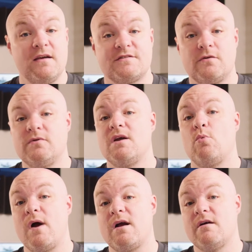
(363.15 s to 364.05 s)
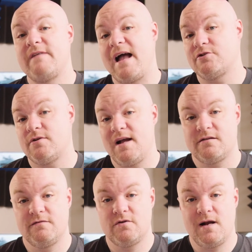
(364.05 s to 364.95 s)
is only aware of Azure
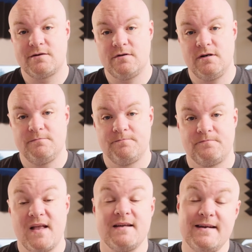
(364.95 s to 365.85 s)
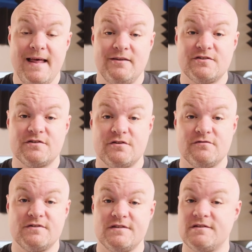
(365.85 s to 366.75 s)
Active Directory, and Analysis
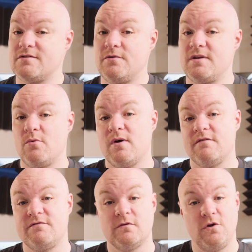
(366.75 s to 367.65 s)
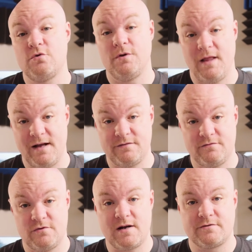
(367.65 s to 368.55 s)
Services is only aware of your local
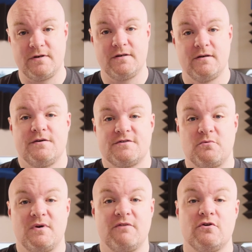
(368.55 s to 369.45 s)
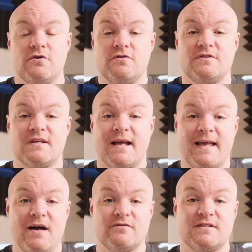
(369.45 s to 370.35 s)
Active Directory. So whenever you're using
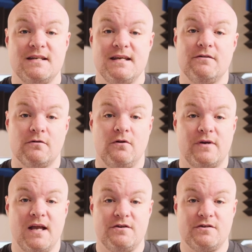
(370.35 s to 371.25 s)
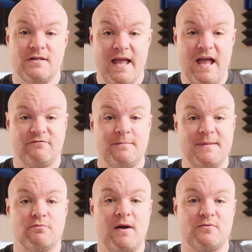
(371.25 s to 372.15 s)
accounts in either location, they have to
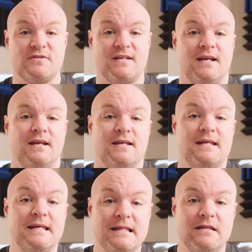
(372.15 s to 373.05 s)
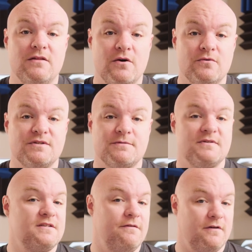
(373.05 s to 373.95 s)
be represented in those
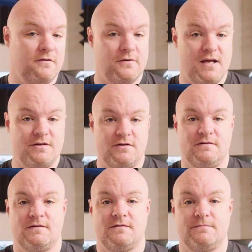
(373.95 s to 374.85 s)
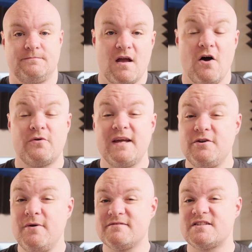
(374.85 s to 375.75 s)
specific locations. Okay, do
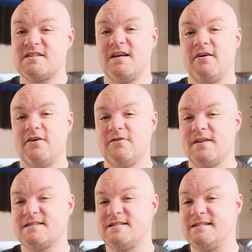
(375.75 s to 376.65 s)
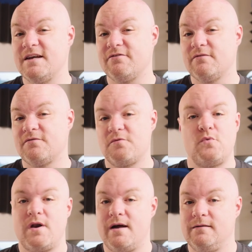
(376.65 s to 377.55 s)
you have a scenario that's different from
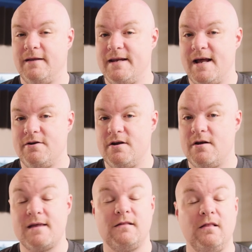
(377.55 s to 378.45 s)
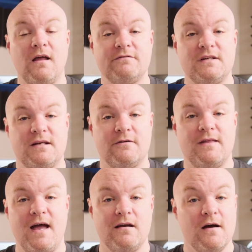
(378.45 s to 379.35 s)
what I laid out here? I'd love to hear
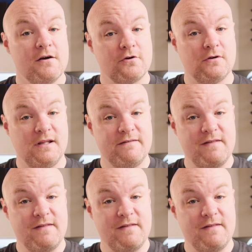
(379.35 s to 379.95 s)
that. Go ahead and leave